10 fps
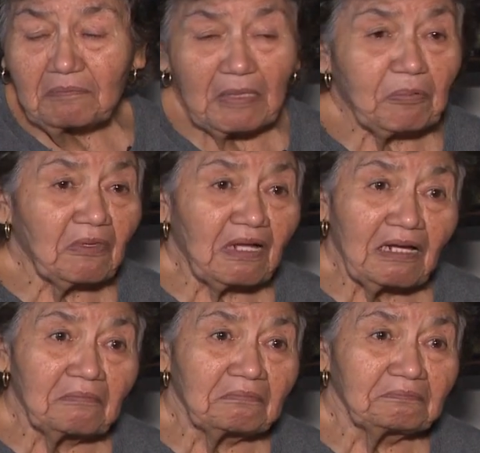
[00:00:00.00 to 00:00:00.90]
people
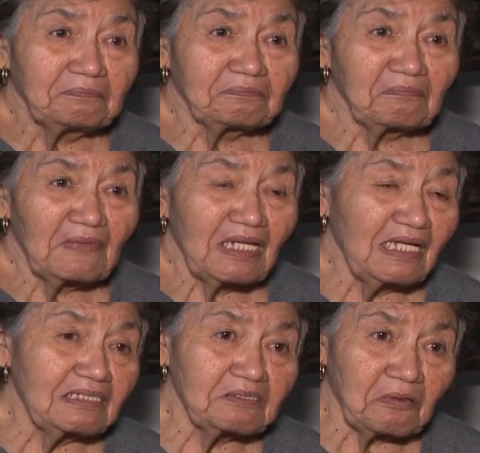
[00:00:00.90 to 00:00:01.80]
come
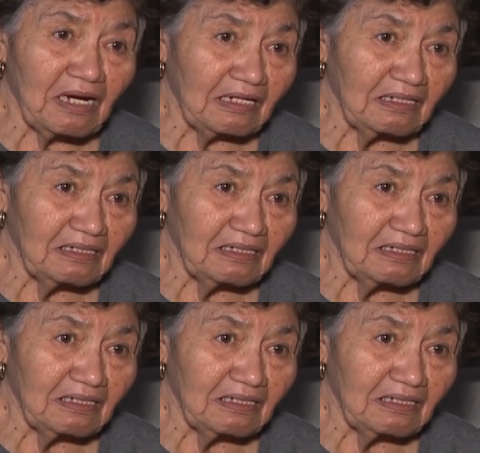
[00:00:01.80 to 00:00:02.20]
and it's too hot.